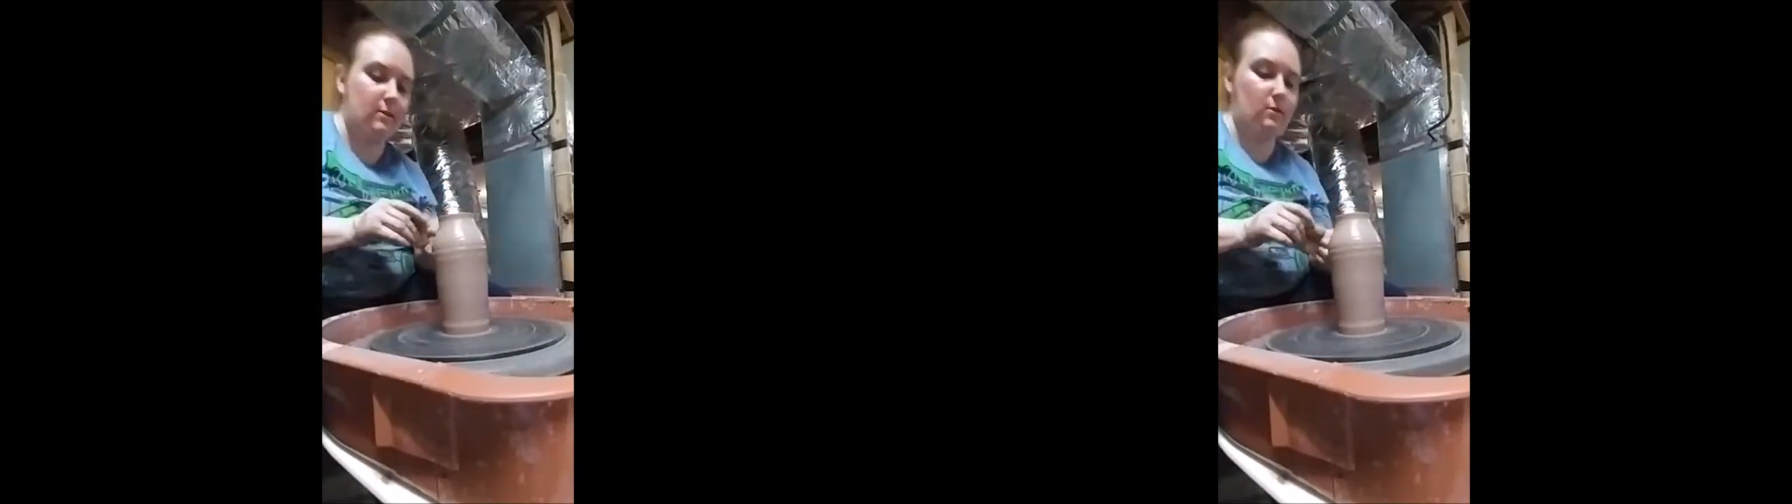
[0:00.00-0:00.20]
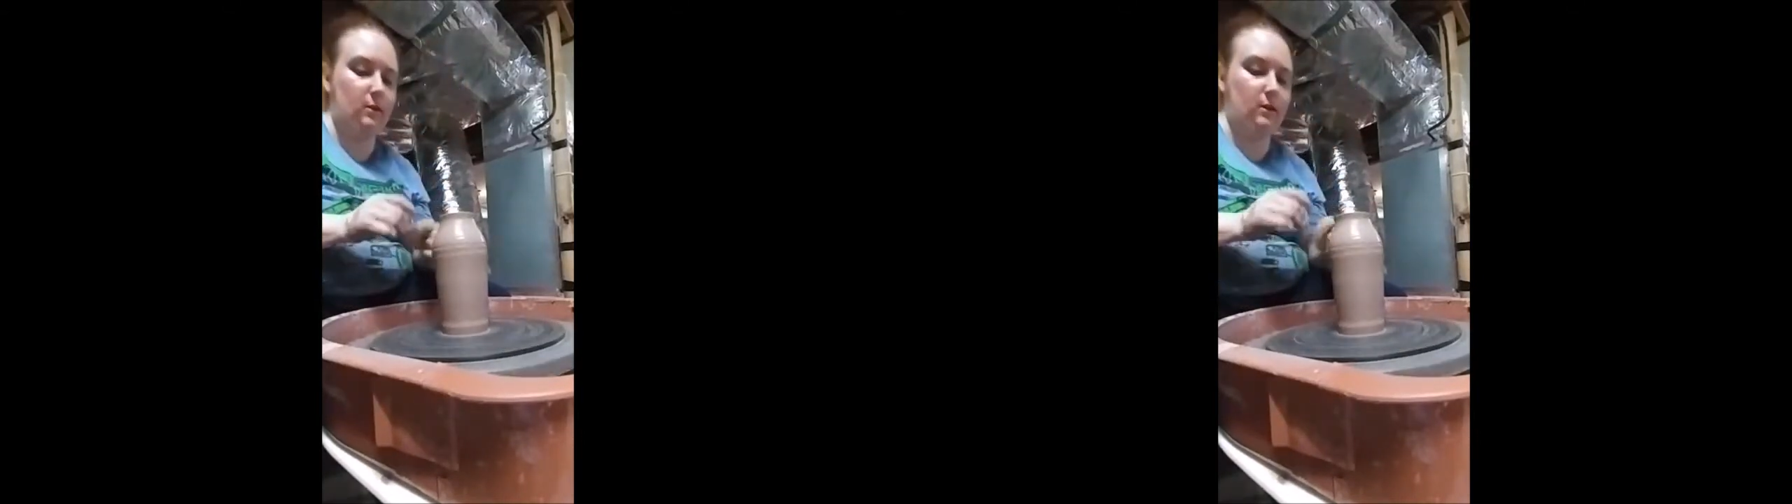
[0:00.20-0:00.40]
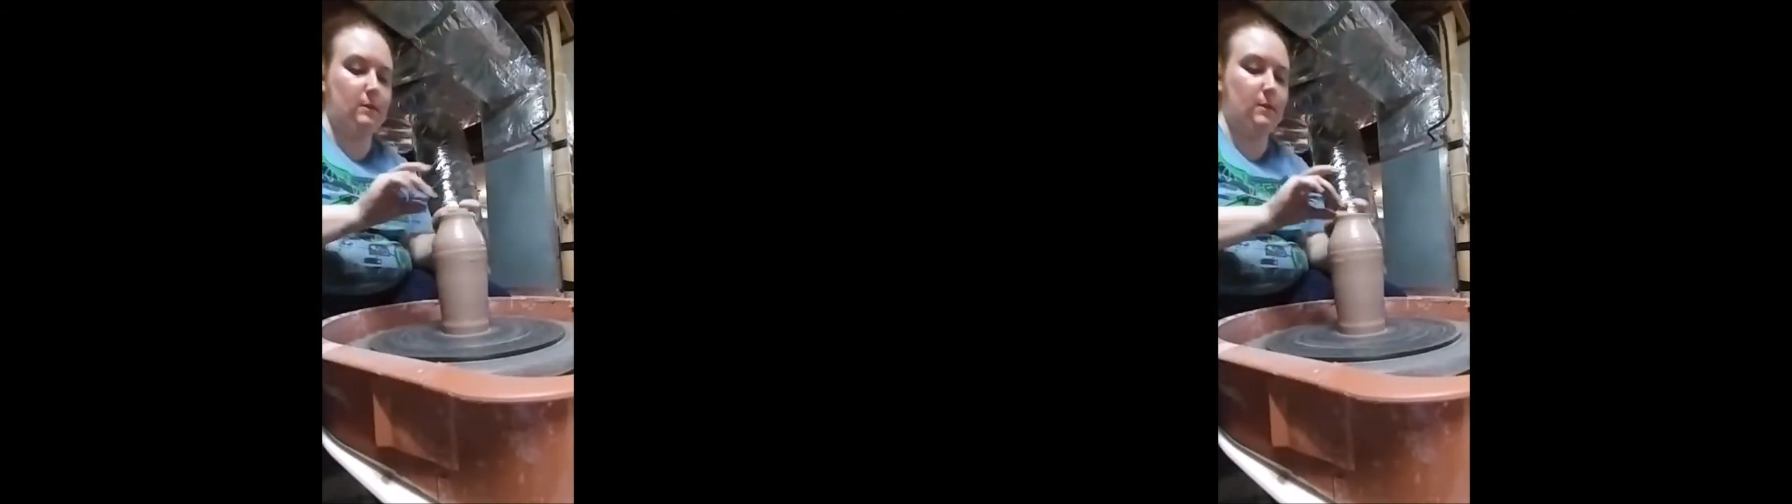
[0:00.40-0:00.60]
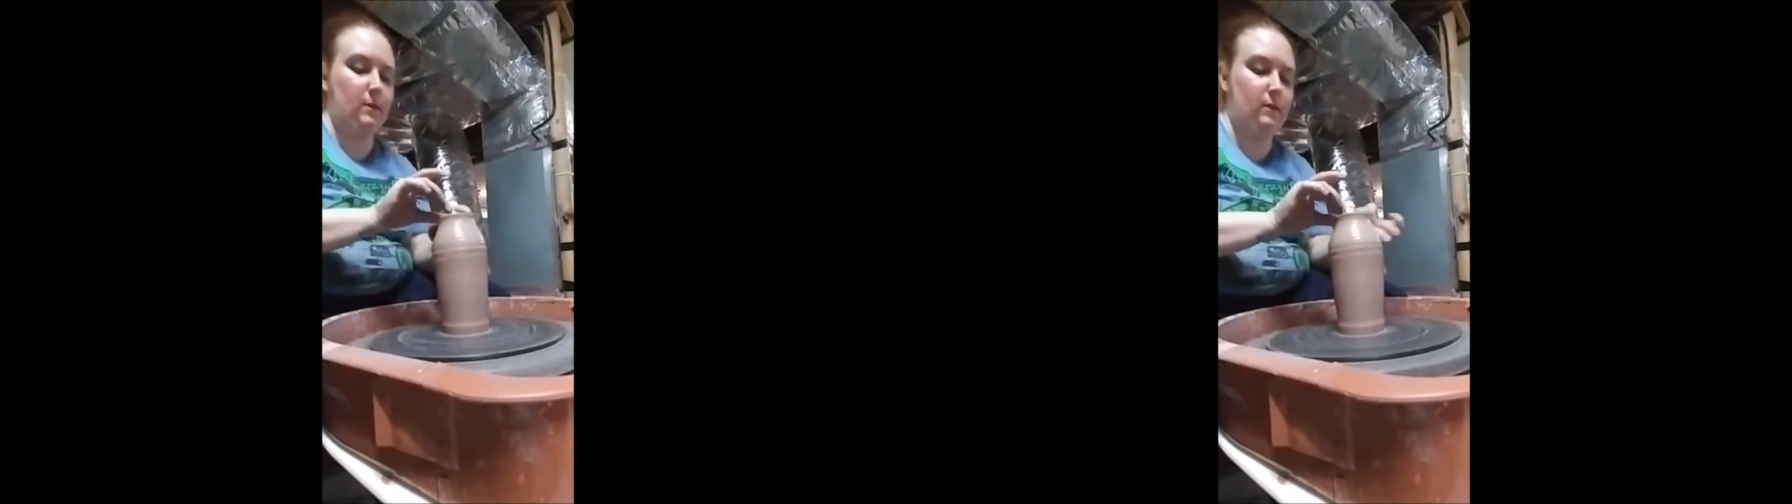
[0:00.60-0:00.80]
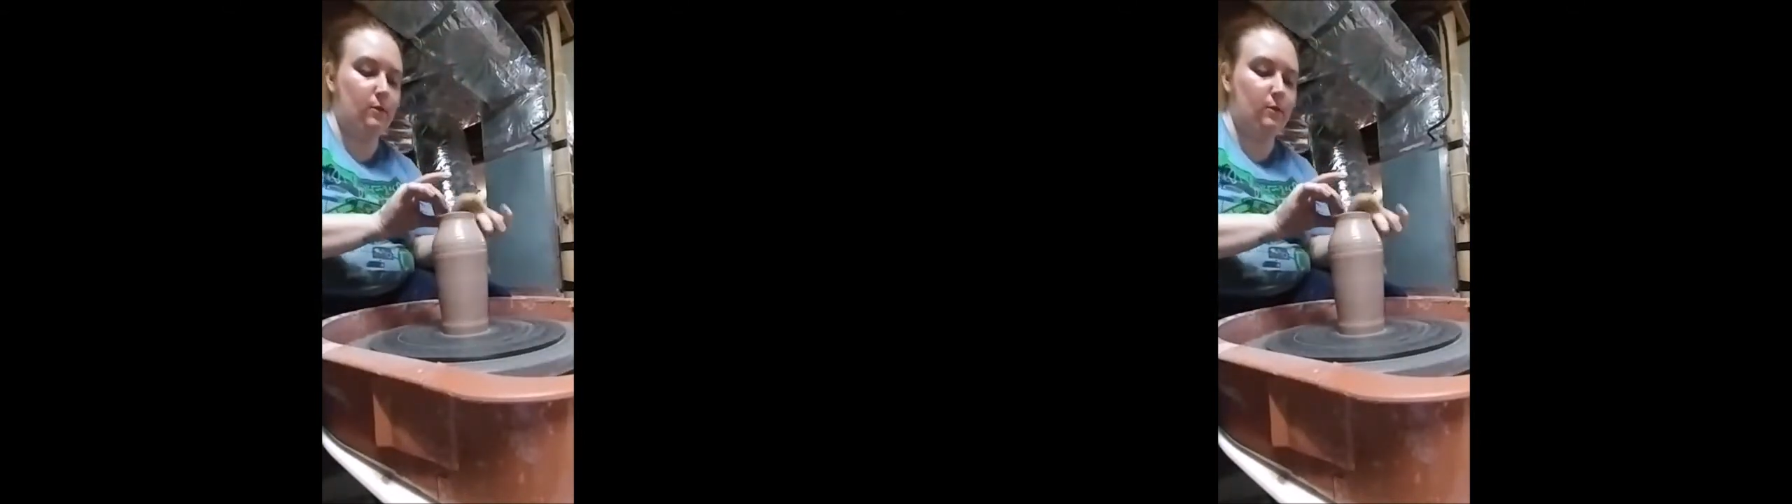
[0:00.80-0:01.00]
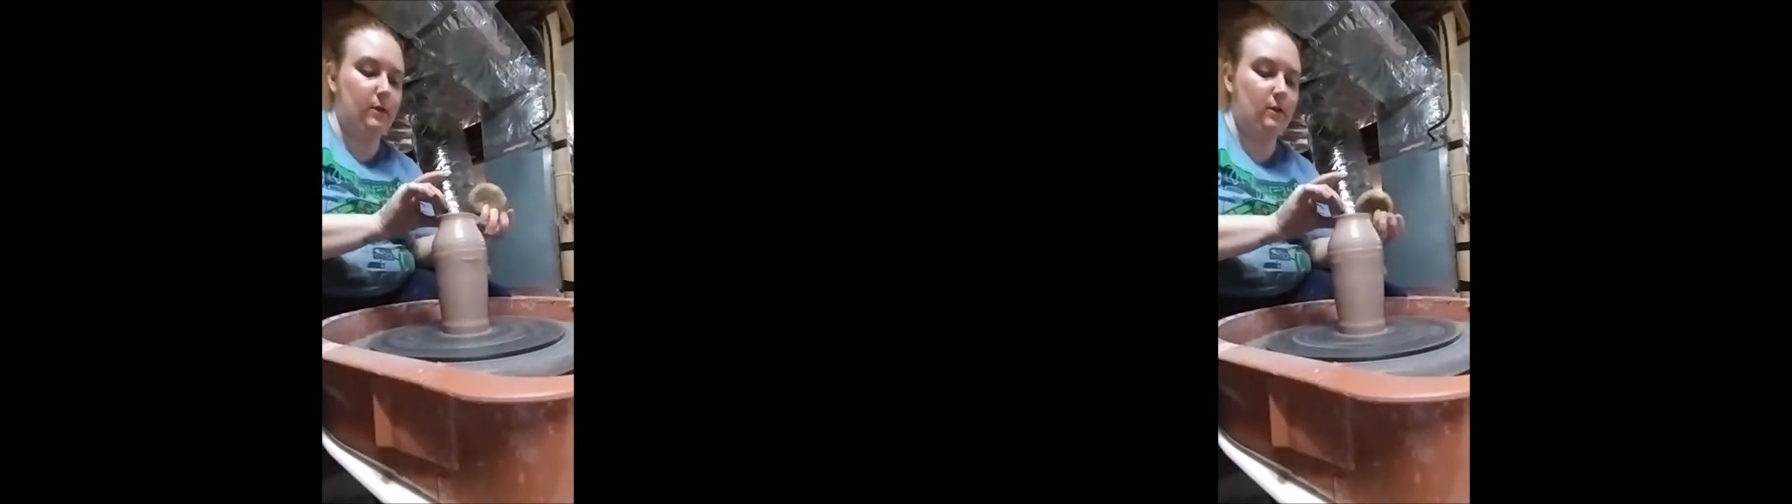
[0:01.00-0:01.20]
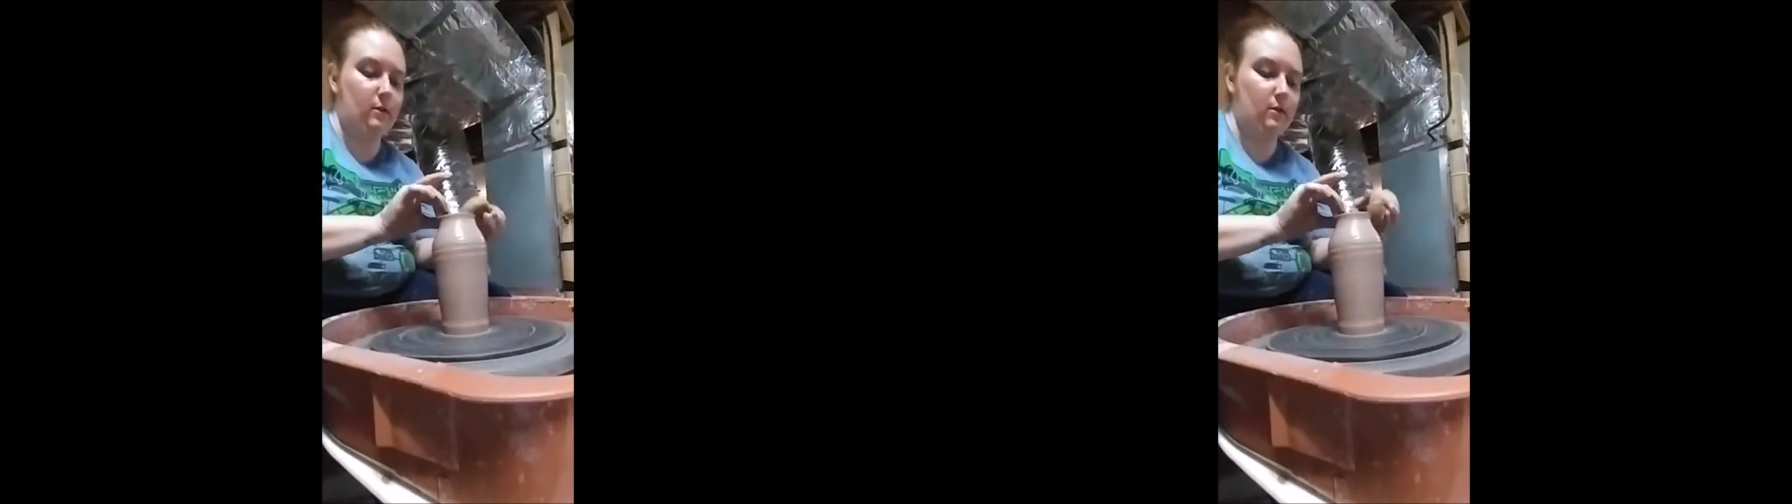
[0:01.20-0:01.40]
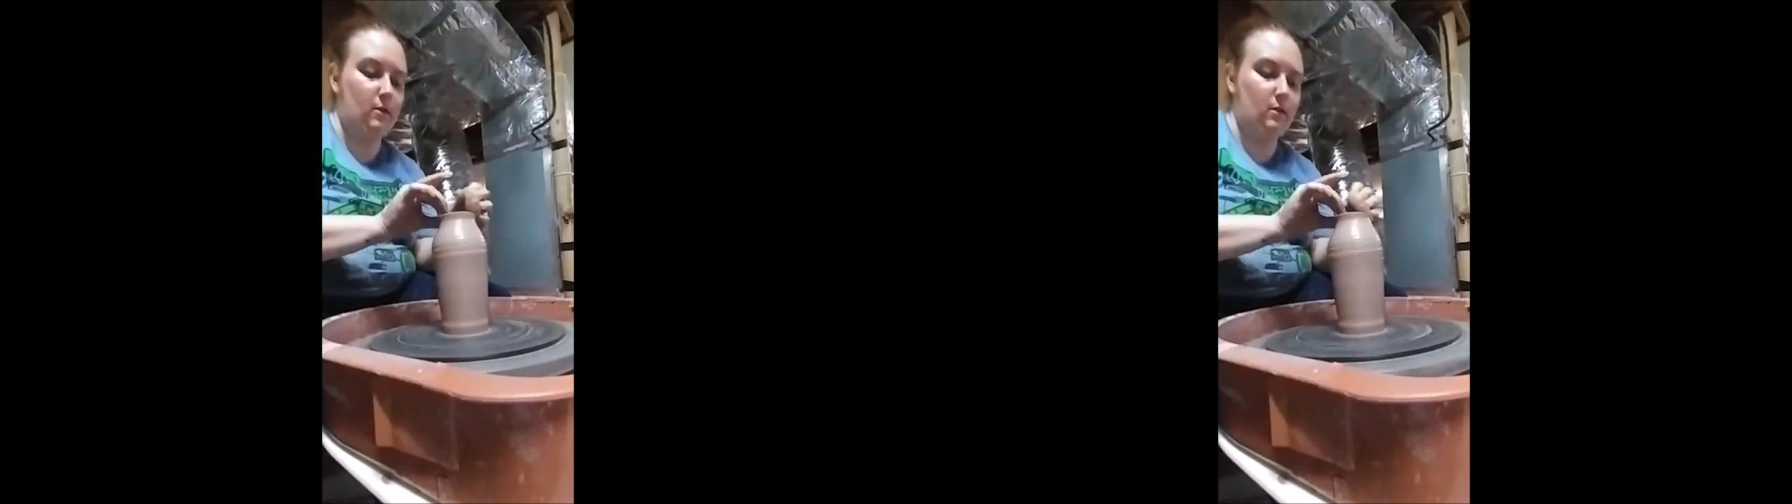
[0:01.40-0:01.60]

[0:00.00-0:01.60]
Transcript: little lip a little bit.